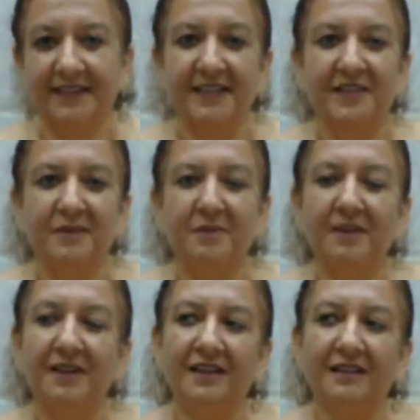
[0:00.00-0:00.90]
Take a deep
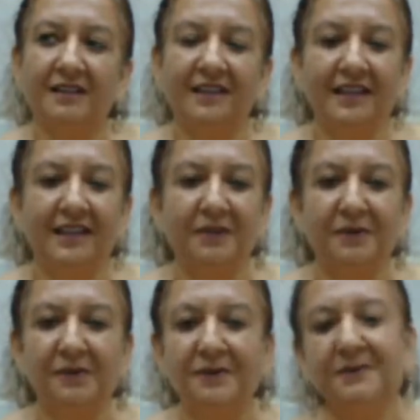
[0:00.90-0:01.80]
breath and let
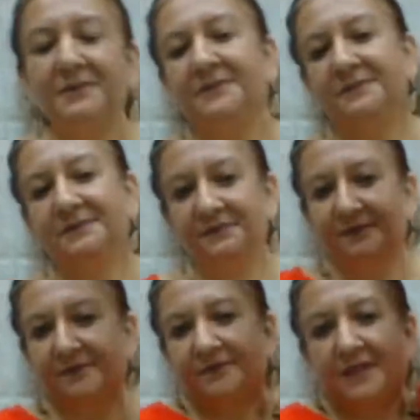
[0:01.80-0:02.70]
go
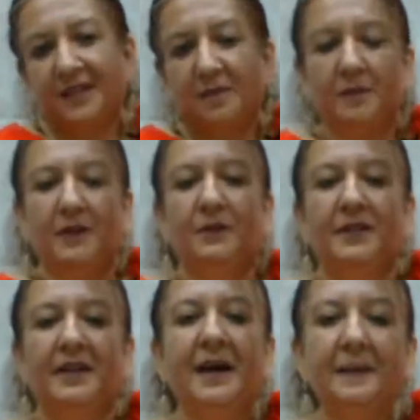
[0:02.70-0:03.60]
below
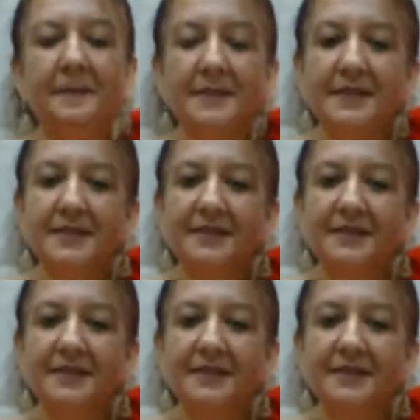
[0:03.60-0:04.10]
the arms.